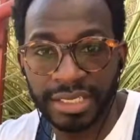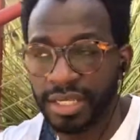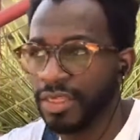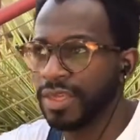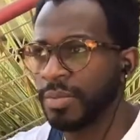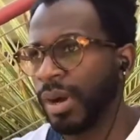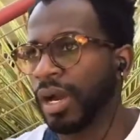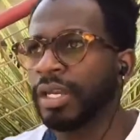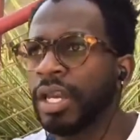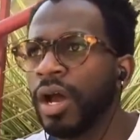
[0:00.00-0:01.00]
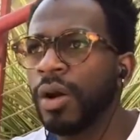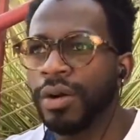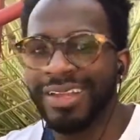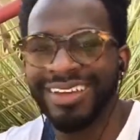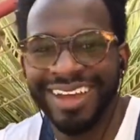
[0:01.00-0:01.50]
in the theme park,
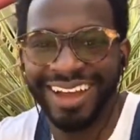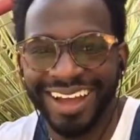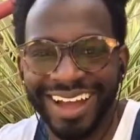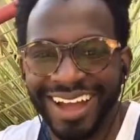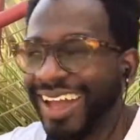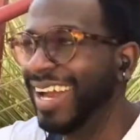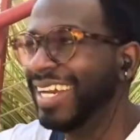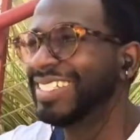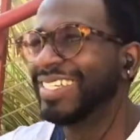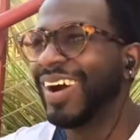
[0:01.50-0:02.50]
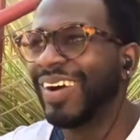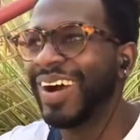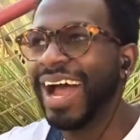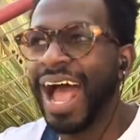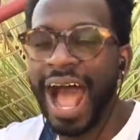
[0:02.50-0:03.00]
So
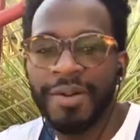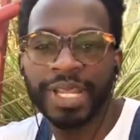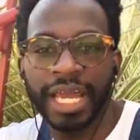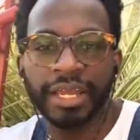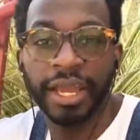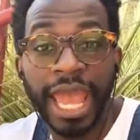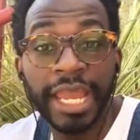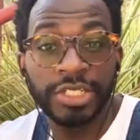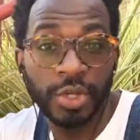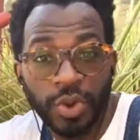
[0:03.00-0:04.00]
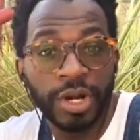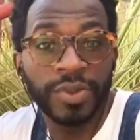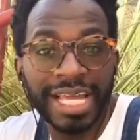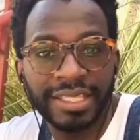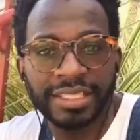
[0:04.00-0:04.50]
I'm like, hey, do you want to
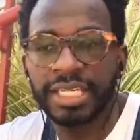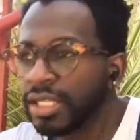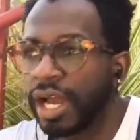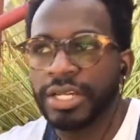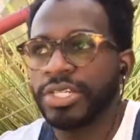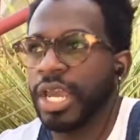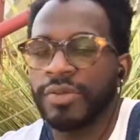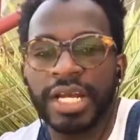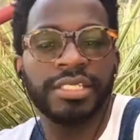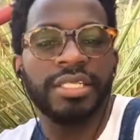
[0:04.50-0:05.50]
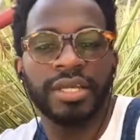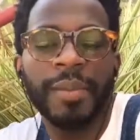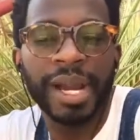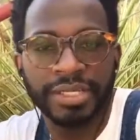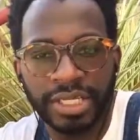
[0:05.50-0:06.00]
ride the seesaw? Because you can't ride a
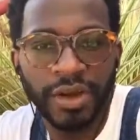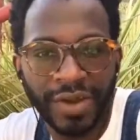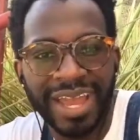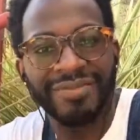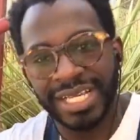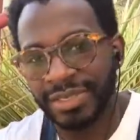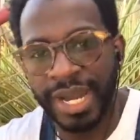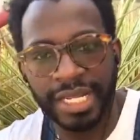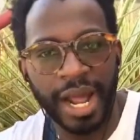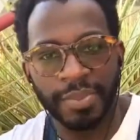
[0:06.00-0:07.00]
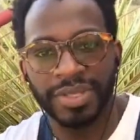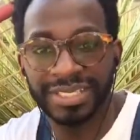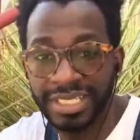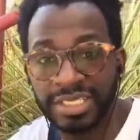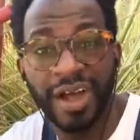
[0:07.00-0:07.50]
seesaw by yourself. I invite somebody to hop on the
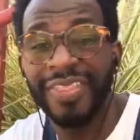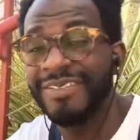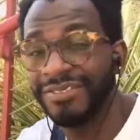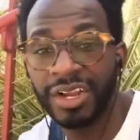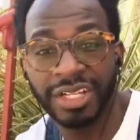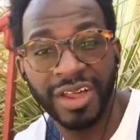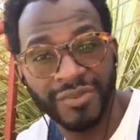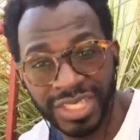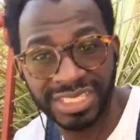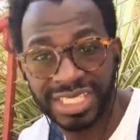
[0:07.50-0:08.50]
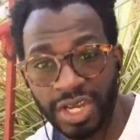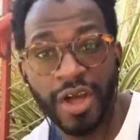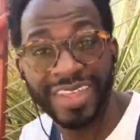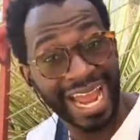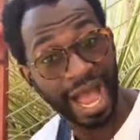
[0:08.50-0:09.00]
seesaw. They fall in love with the
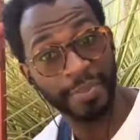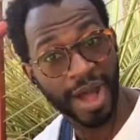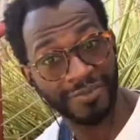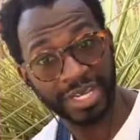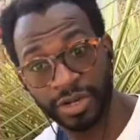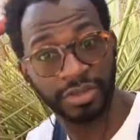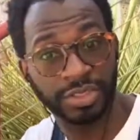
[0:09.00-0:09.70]
seesaw, and then I hop off and get on the